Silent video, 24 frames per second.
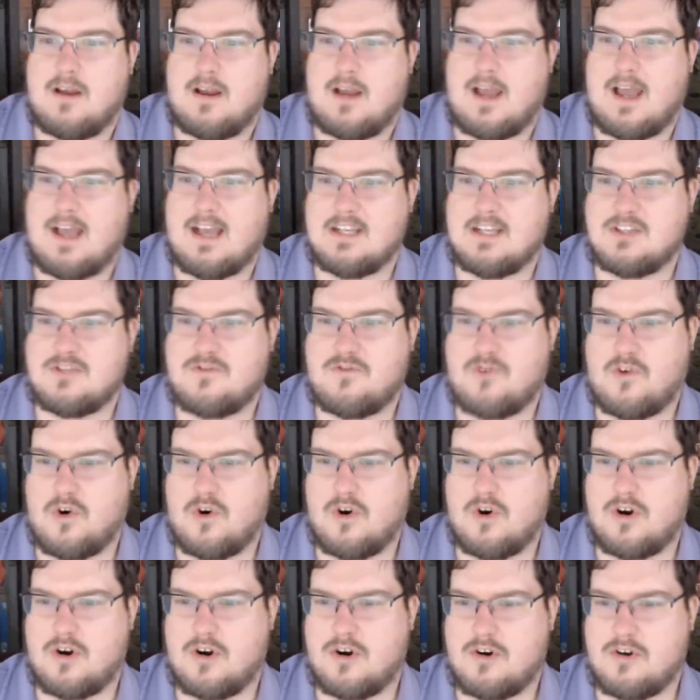As
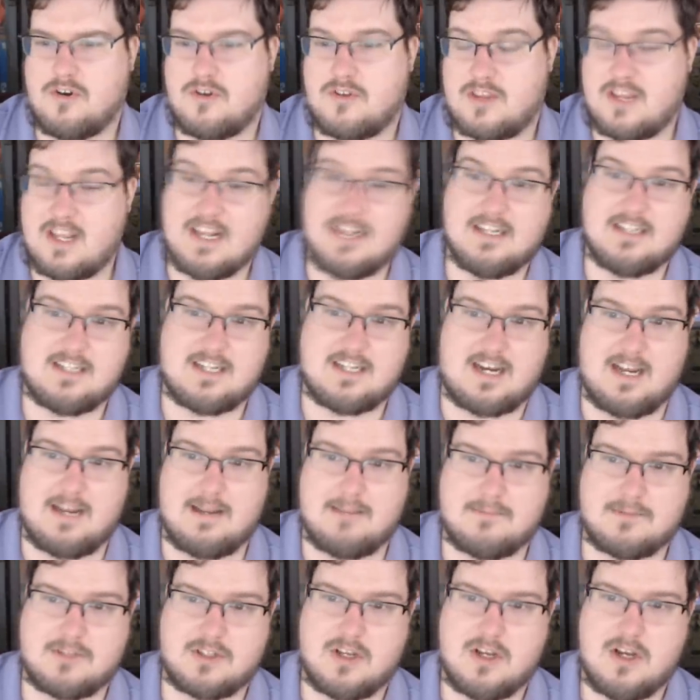for the End
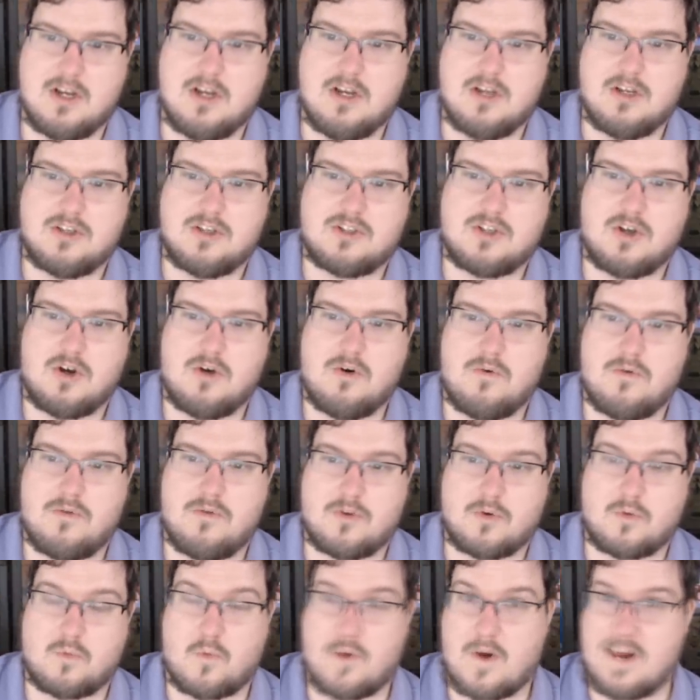Times, so
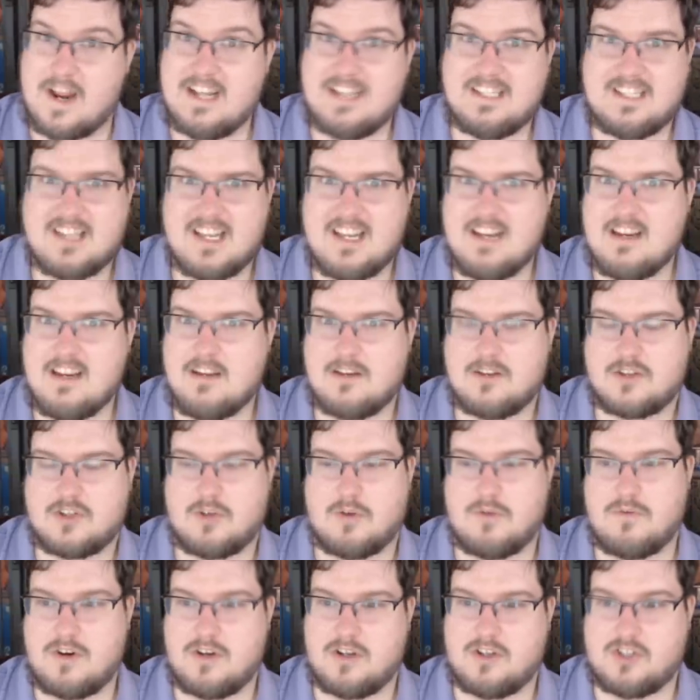the raising,
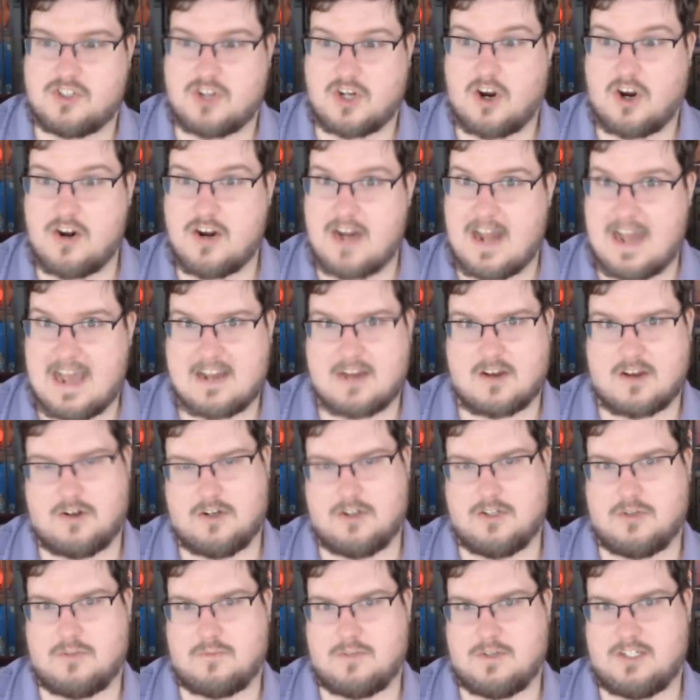so
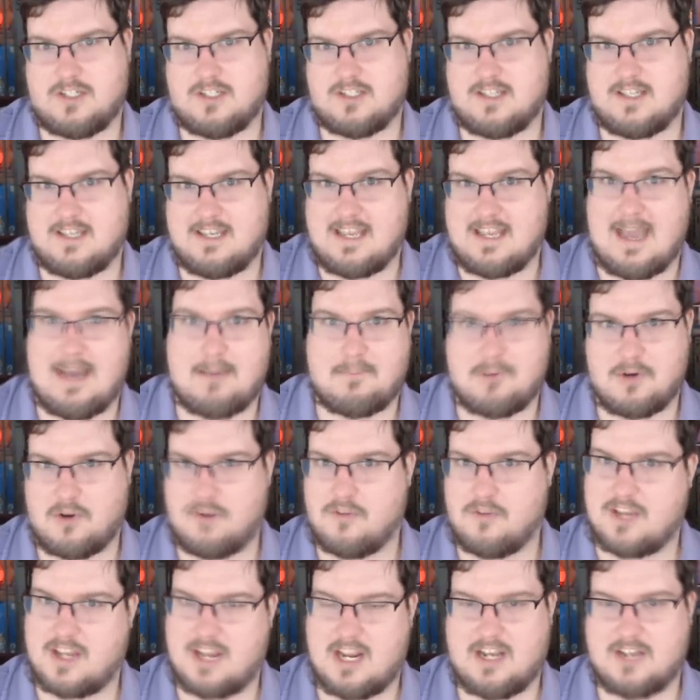Zharr-Naggrund, which is the capital
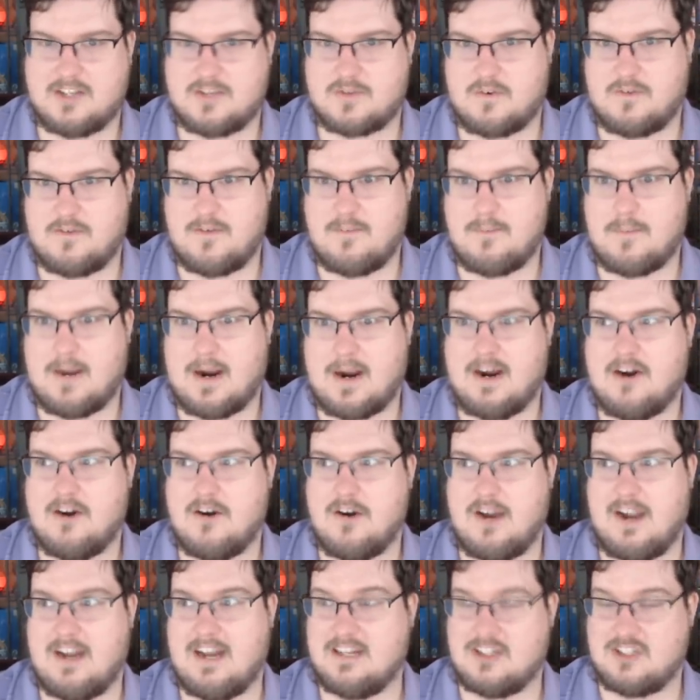of the Chaos Dwarf Empire,
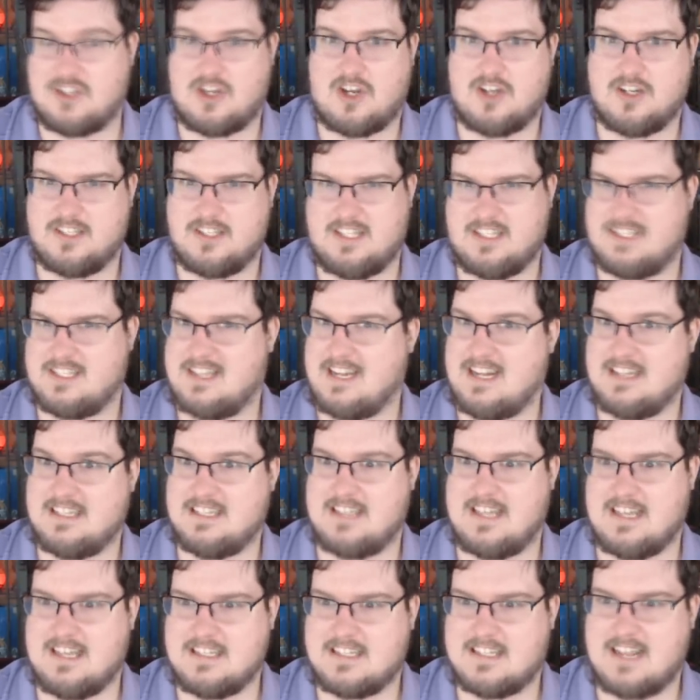and as long as it stands,
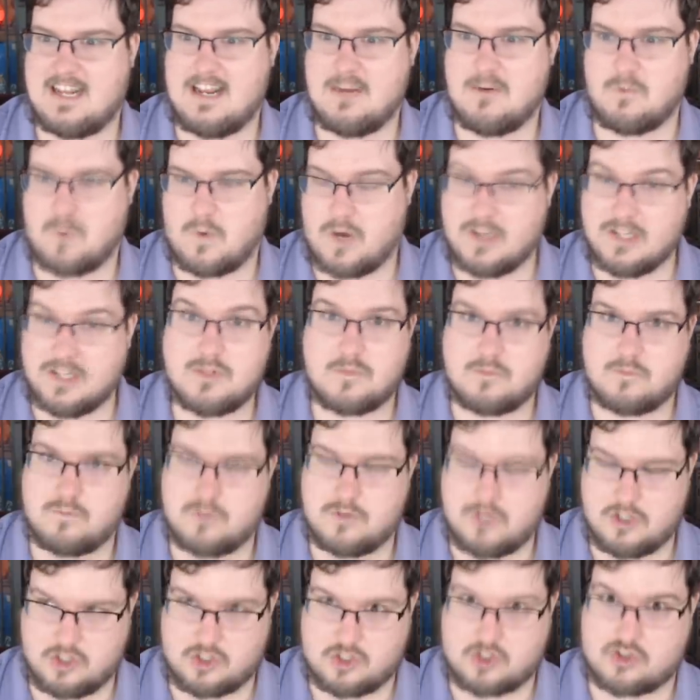they stand, was
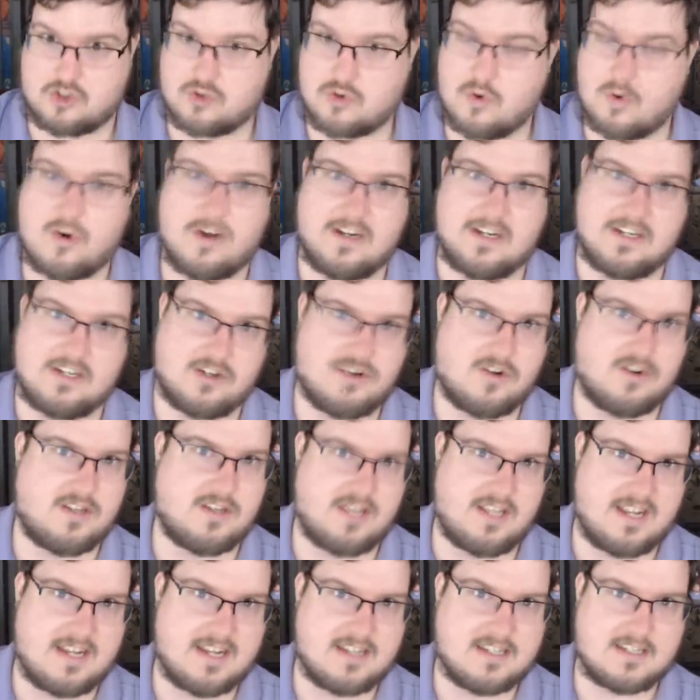destroyed during
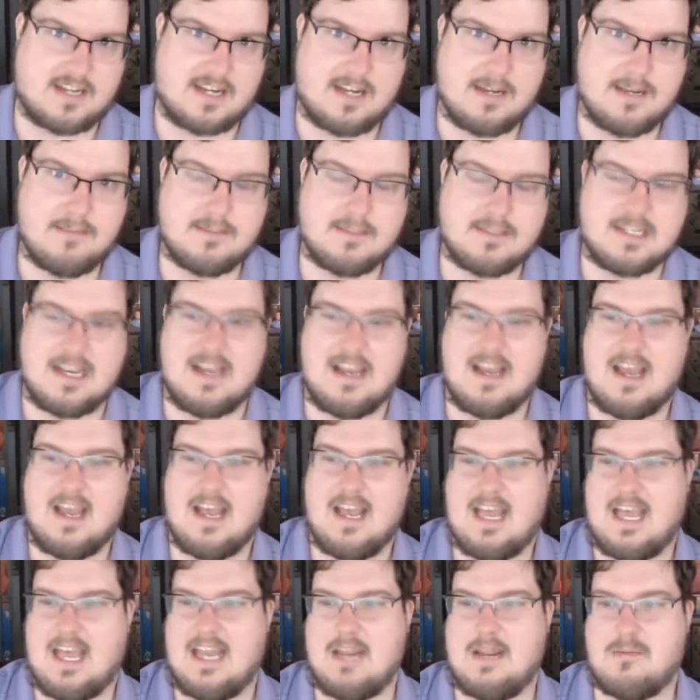the End Times,
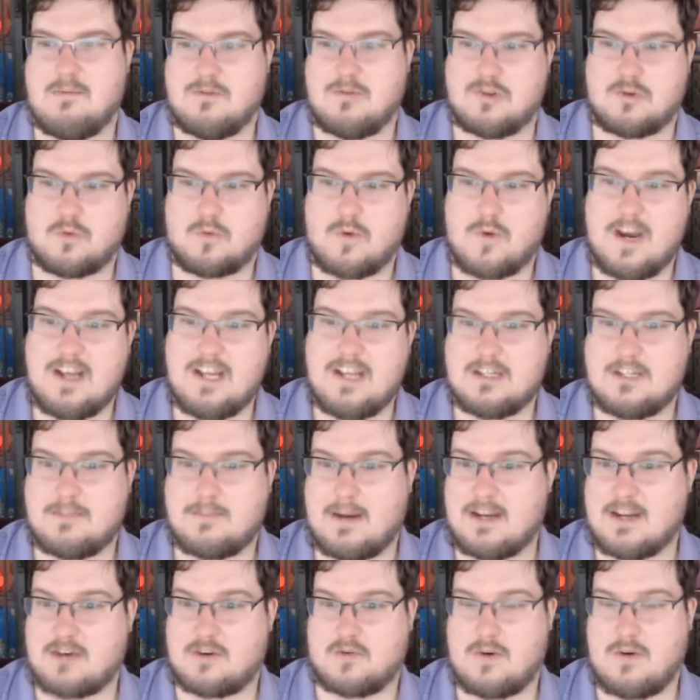and it was raised
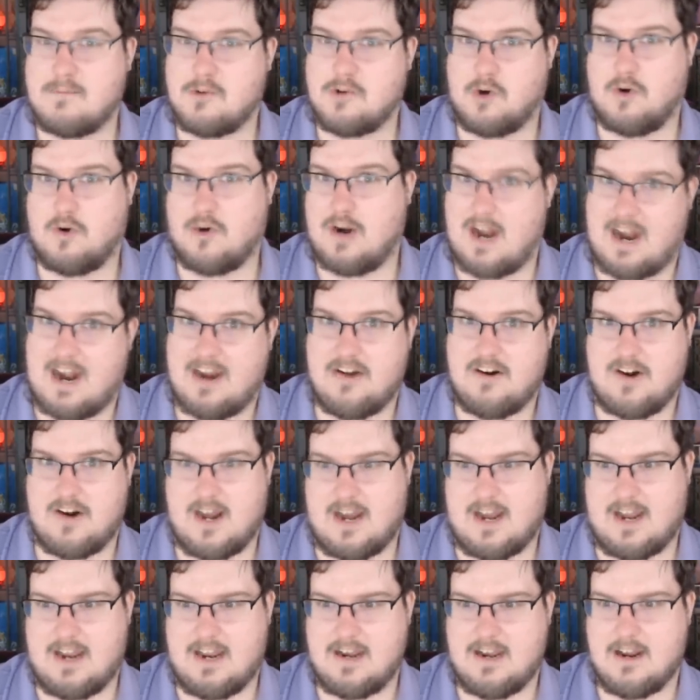by Grimgor
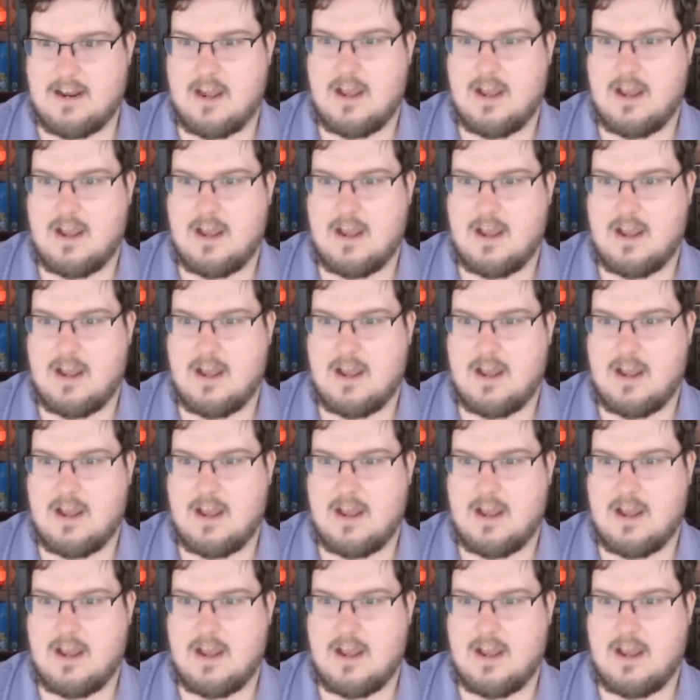Ironhide.